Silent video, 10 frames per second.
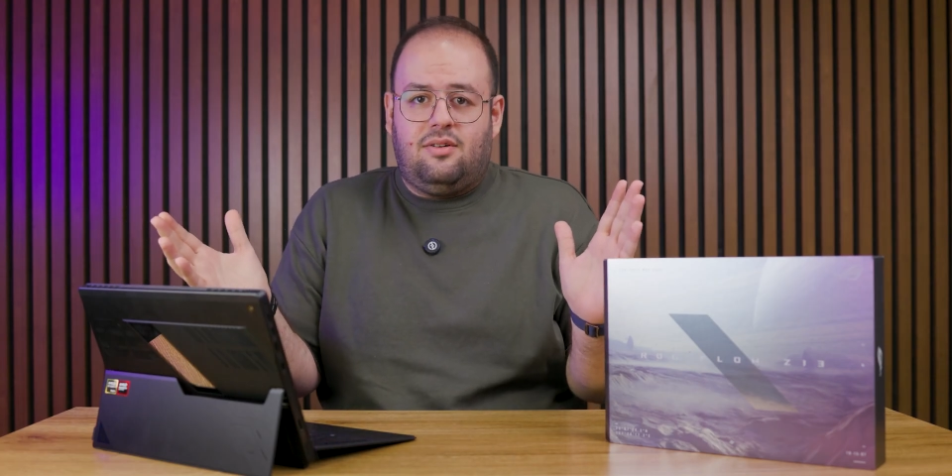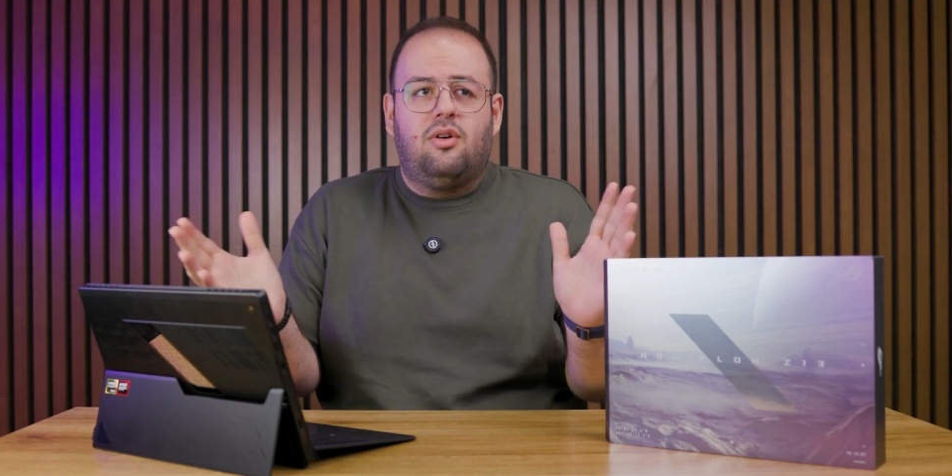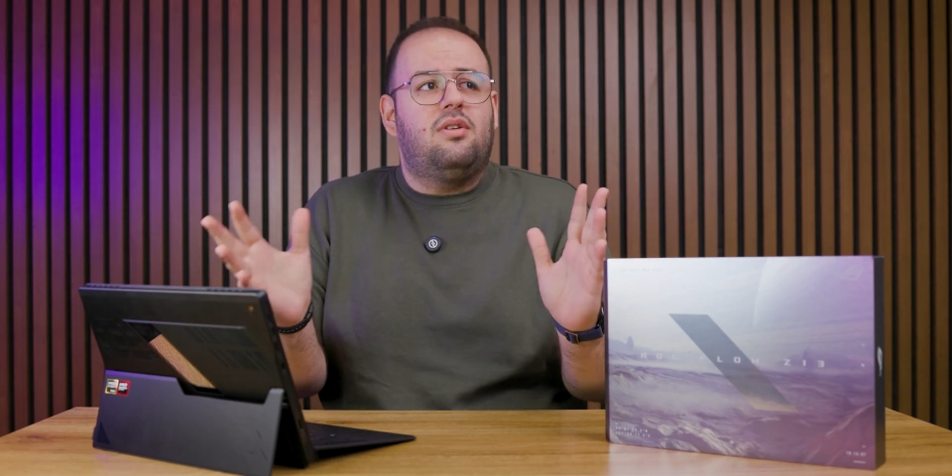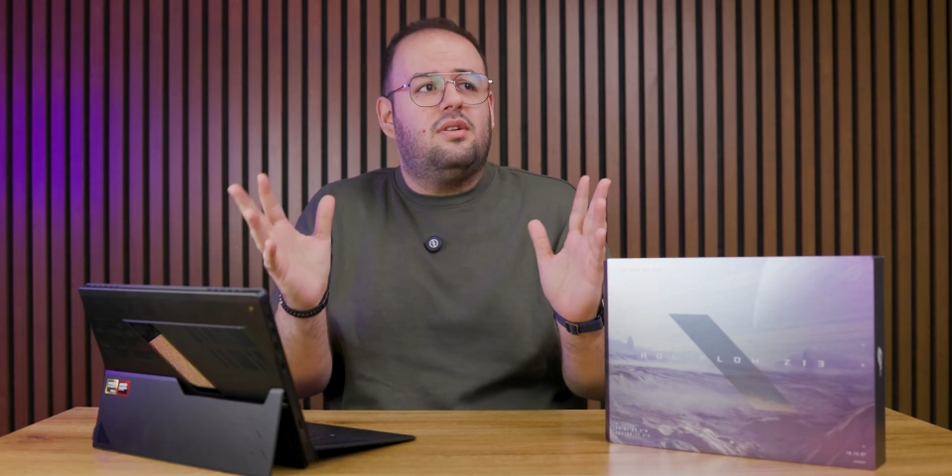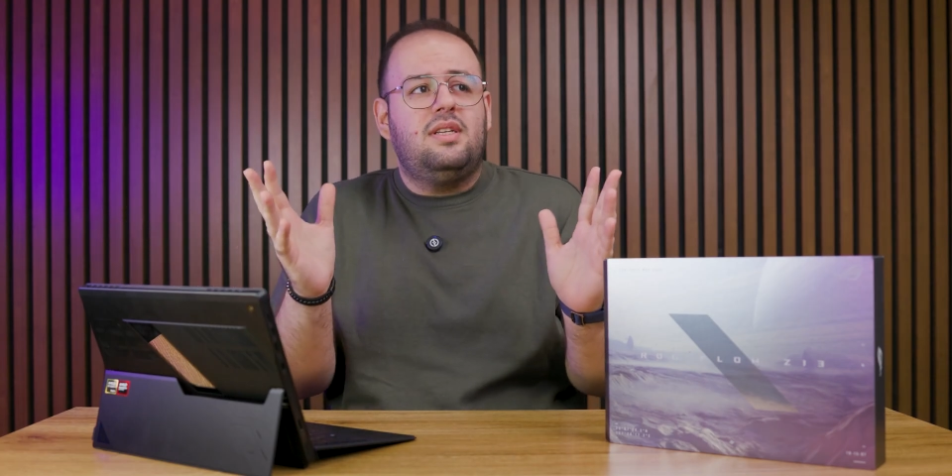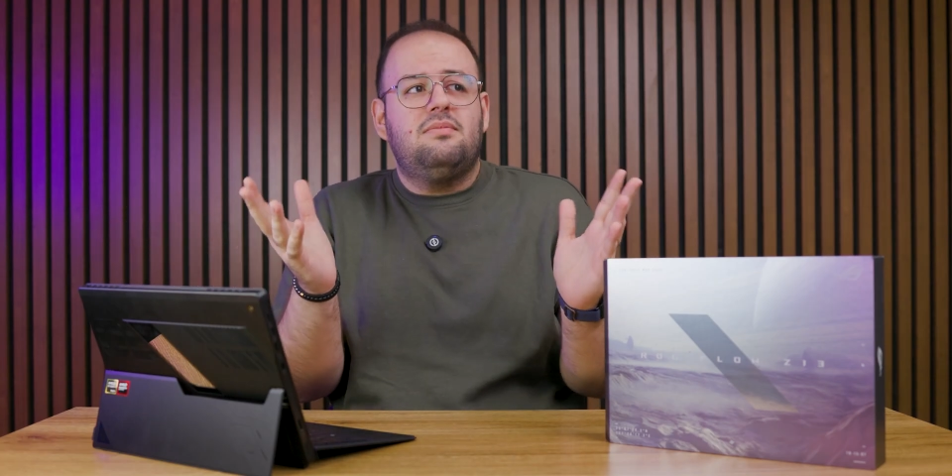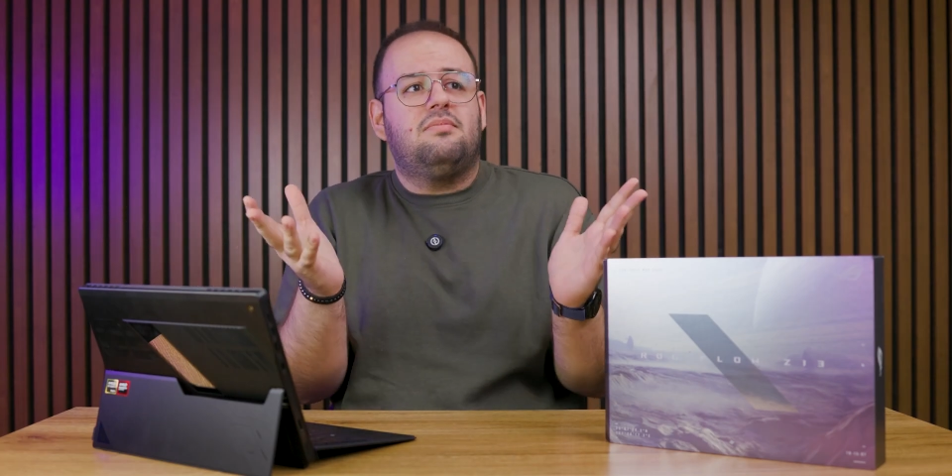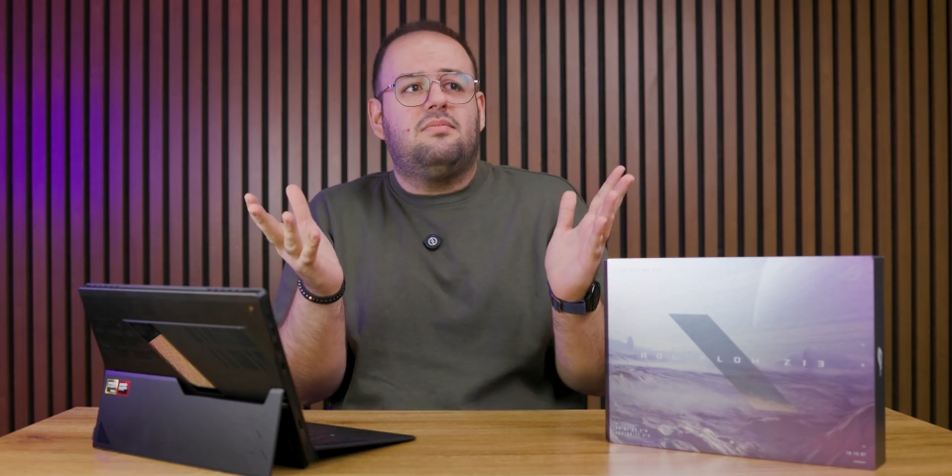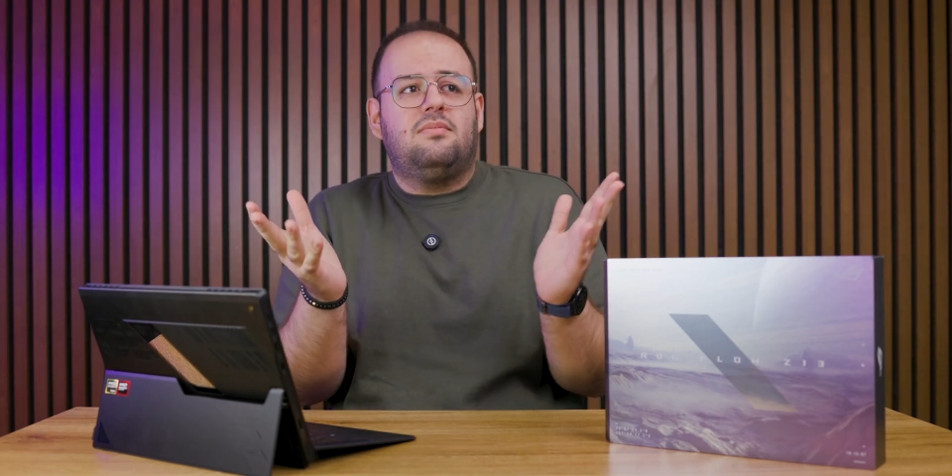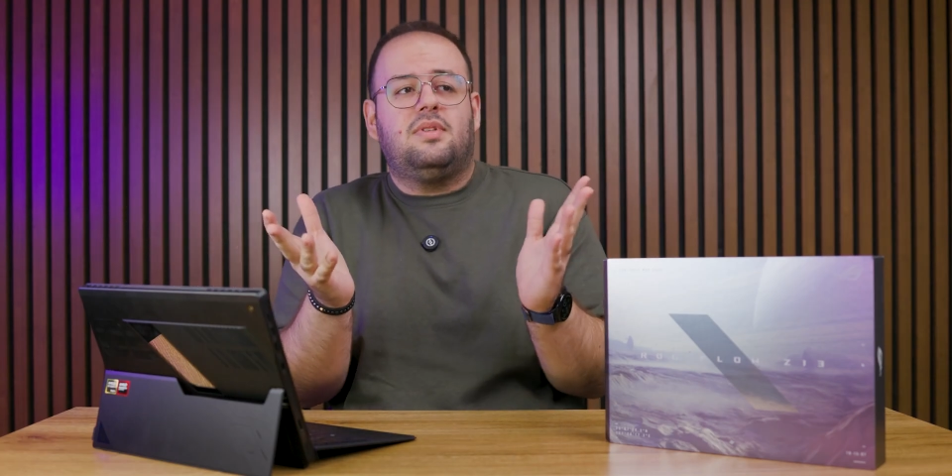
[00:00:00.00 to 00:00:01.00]
Or
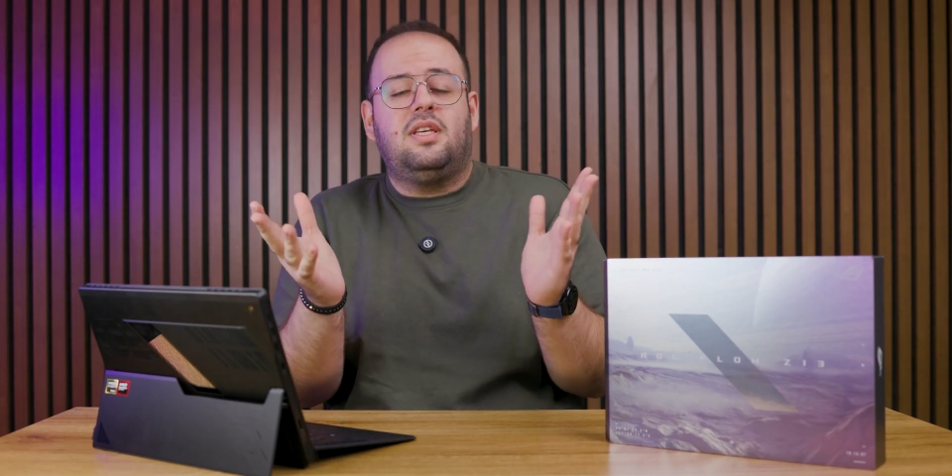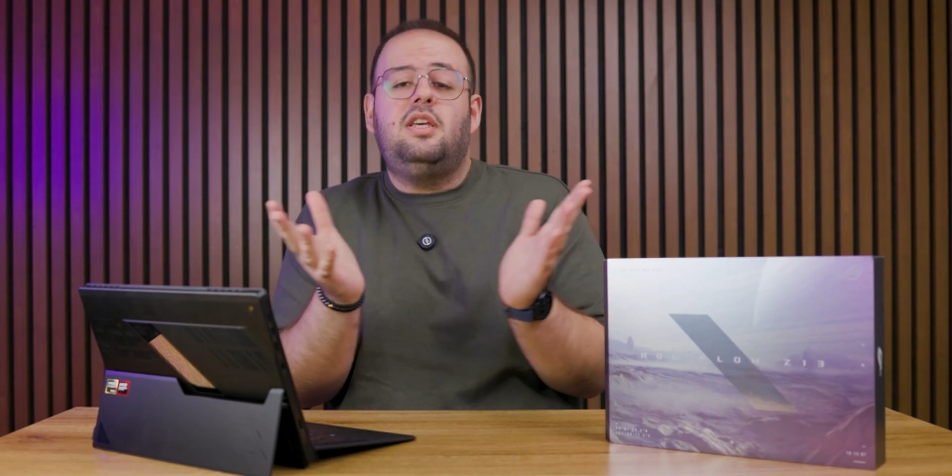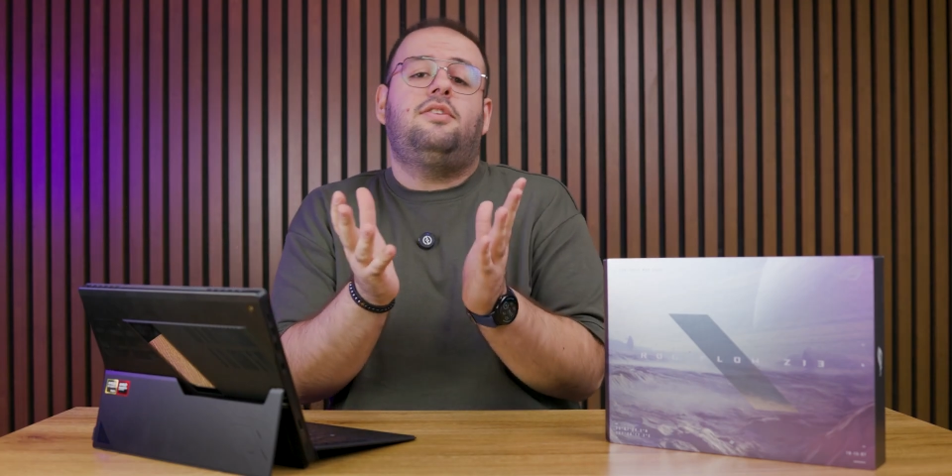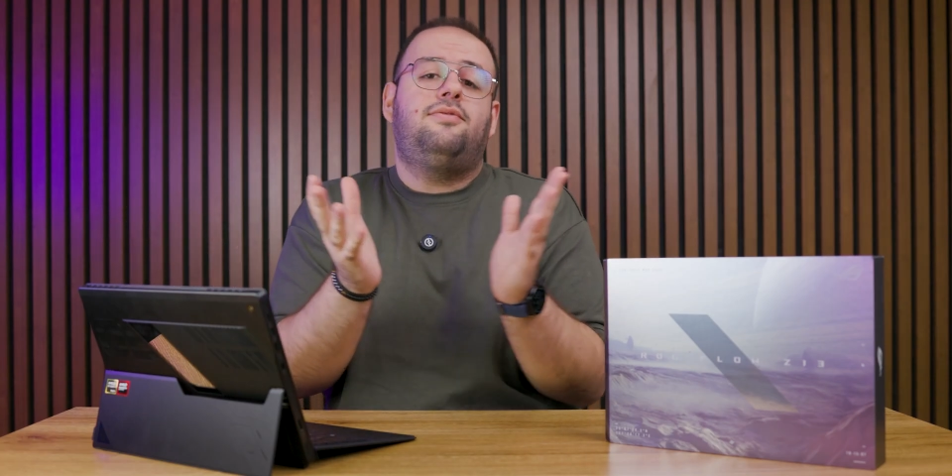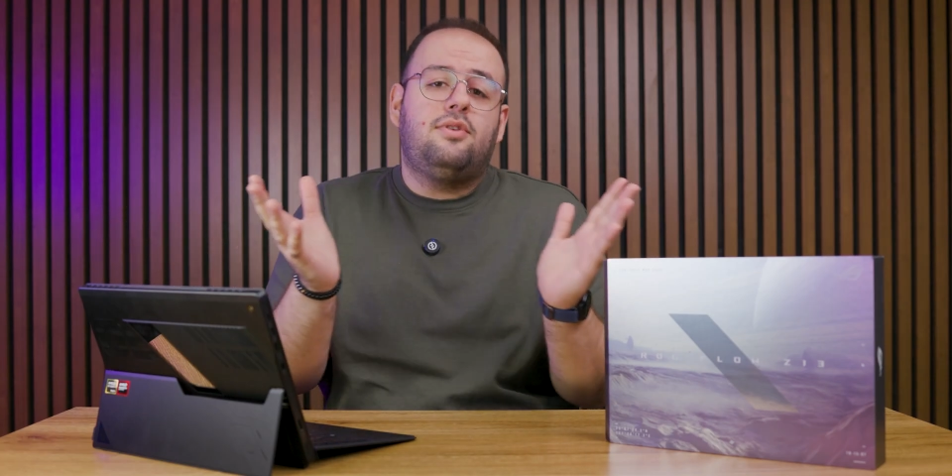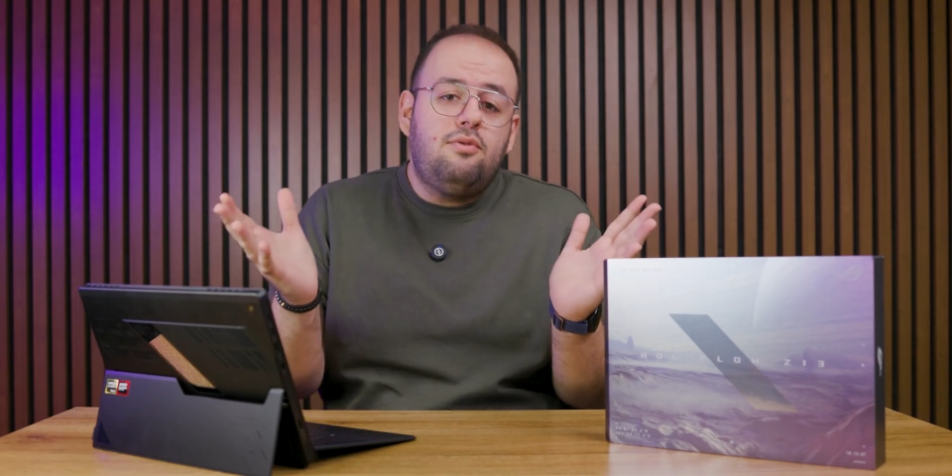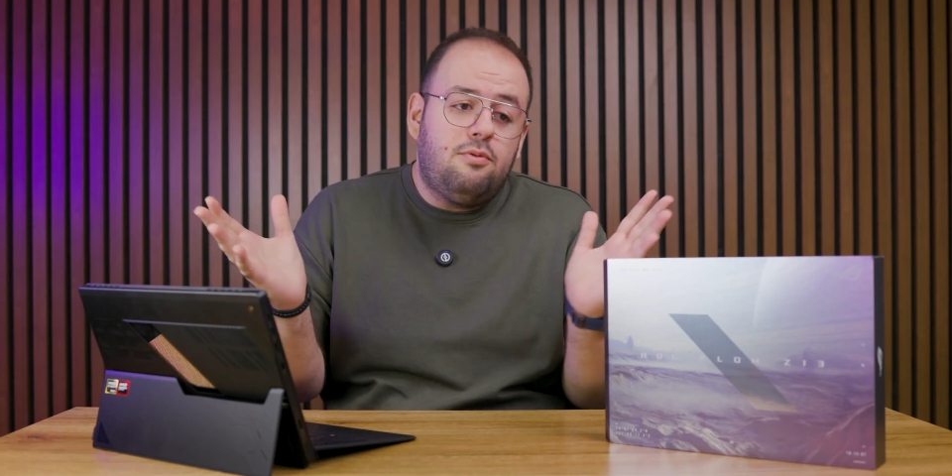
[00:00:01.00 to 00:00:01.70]
if you